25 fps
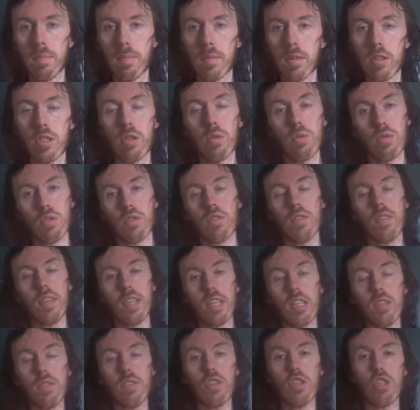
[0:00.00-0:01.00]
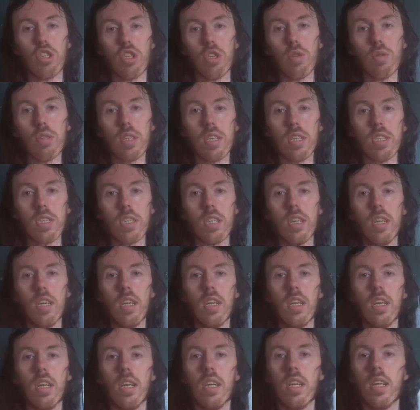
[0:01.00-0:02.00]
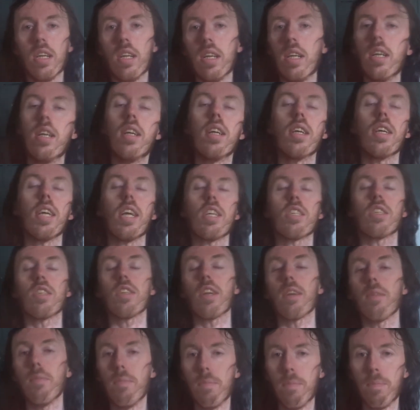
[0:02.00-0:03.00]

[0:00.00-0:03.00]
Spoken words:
So he was relieved of his duties yesterday.